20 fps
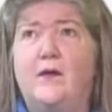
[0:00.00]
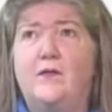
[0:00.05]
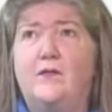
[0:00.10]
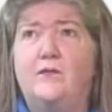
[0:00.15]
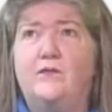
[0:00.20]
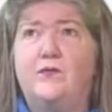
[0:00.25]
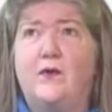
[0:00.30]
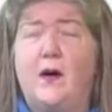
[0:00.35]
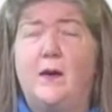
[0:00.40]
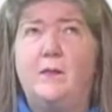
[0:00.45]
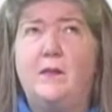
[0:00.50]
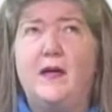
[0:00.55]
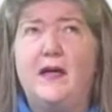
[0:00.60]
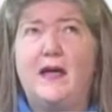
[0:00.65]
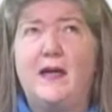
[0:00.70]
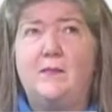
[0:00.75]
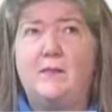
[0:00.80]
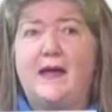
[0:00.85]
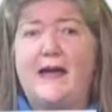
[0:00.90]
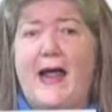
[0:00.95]
from
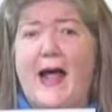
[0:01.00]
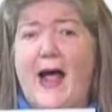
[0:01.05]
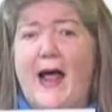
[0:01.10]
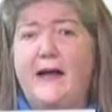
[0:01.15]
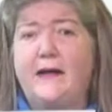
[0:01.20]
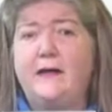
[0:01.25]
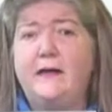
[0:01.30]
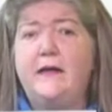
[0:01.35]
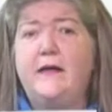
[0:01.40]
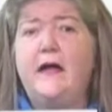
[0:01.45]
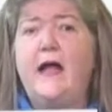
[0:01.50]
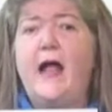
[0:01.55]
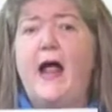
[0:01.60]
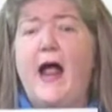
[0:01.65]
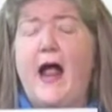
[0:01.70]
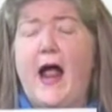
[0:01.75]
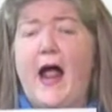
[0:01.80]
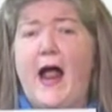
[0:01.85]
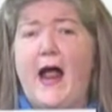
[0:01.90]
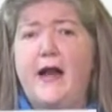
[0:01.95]
in Manhattan
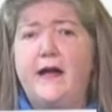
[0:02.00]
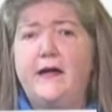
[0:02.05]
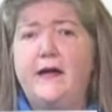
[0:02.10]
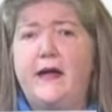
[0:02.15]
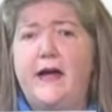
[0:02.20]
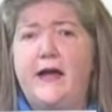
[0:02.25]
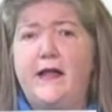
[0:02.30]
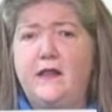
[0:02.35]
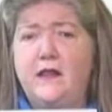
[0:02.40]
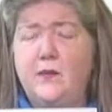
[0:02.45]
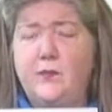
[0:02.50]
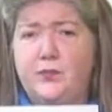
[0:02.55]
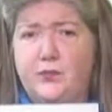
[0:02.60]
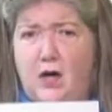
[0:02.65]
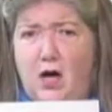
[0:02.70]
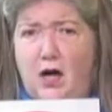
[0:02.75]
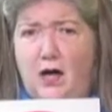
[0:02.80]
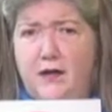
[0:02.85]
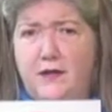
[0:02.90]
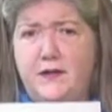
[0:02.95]
and in the
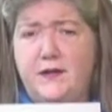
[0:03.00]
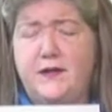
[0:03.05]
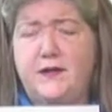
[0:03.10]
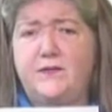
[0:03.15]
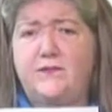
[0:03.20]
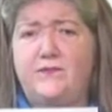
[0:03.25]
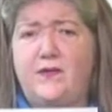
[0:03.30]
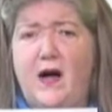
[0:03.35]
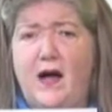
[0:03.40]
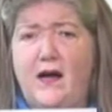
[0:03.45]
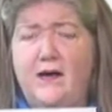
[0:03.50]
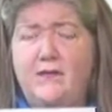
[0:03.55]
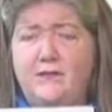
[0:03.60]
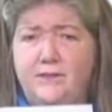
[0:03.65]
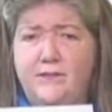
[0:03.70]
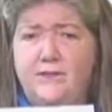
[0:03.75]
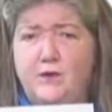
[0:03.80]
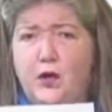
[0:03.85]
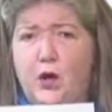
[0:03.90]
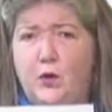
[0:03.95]
Bronx, 5
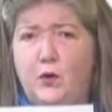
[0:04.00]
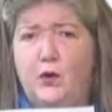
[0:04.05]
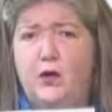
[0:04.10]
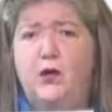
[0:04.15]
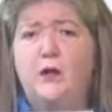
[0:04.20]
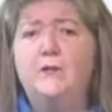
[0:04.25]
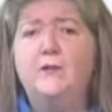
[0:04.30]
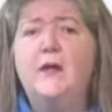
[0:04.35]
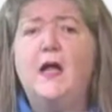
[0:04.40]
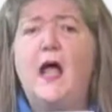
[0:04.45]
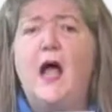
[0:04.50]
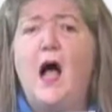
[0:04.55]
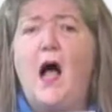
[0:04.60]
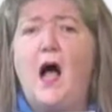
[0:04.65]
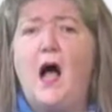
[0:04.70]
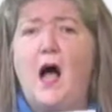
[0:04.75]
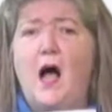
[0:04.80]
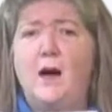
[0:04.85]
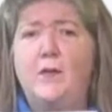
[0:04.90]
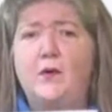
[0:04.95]
total,
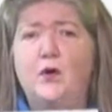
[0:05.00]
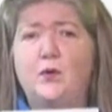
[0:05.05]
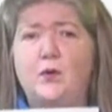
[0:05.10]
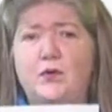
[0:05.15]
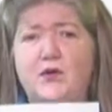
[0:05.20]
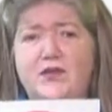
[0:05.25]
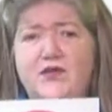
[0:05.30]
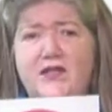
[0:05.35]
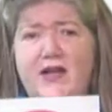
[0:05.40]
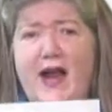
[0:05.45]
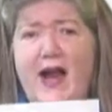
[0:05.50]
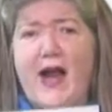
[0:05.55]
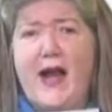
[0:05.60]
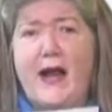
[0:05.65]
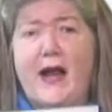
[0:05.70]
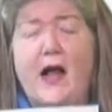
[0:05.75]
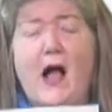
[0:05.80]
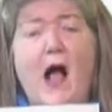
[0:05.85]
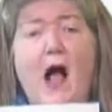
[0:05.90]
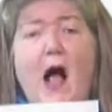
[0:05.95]
who were
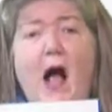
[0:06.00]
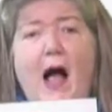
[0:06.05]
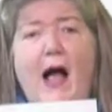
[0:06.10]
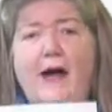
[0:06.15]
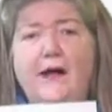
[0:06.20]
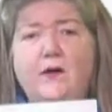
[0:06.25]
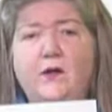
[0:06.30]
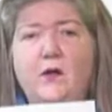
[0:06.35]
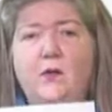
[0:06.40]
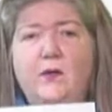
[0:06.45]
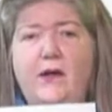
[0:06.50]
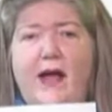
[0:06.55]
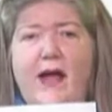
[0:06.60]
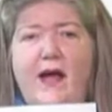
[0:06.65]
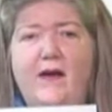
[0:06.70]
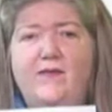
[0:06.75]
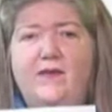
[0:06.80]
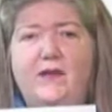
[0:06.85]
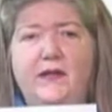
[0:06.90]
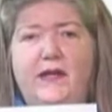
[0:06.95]
saying, I don't
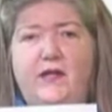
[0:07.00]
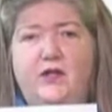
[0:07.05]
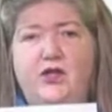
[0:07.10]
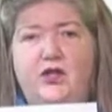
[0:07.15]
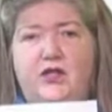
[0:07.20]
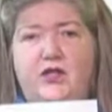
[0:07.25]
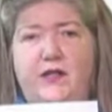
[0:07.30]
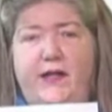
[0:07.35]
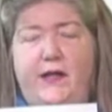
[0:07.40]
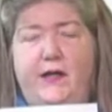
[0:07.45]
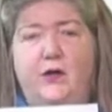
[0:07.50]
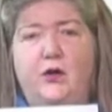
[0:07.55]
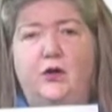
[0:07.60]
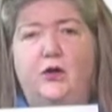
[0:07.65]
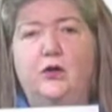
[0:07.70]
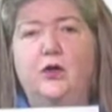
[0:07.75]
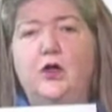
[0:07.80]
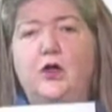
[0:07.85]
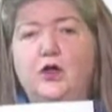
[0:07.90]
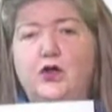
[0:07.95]
have a
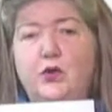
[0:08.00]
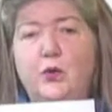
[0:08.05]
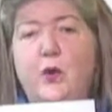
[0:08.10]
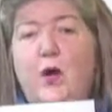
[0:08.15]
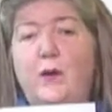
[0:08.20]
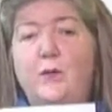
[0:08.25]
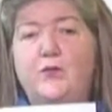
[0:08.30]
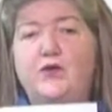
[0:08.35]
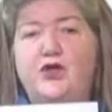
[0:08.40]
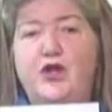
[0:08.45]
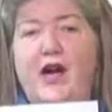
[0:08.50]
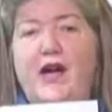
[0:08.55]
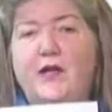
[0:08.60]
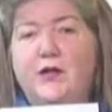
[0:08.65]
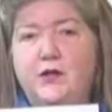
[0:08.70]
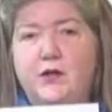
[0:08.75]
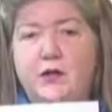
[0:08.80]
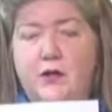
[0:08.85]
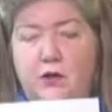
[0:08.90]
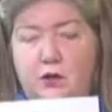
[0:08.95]
legislator to
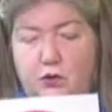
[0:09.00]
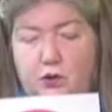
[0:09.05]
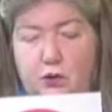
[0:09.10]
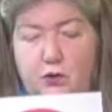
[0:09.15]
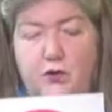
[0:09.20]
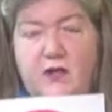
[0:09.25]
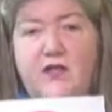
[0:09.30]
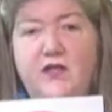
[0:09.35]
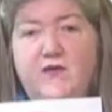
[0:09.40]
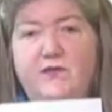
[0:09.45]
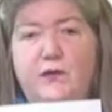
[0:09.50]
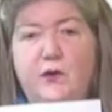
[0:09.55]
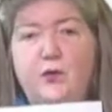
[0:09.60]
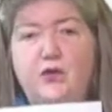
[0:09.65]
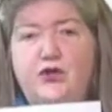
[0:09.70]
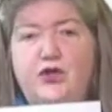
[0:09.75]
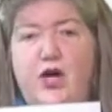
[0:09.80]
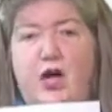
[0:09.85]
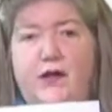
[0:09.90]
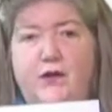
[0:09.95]
object to this flu
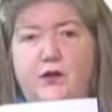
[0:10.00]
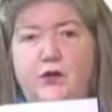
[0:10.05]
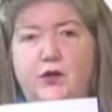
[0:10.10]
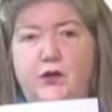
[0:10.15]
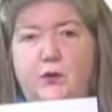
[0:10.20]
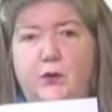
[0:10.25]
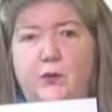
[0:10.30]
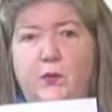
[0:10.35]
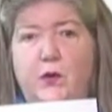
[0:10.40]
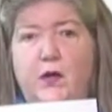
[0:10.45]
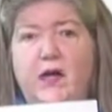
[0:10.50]
shot to.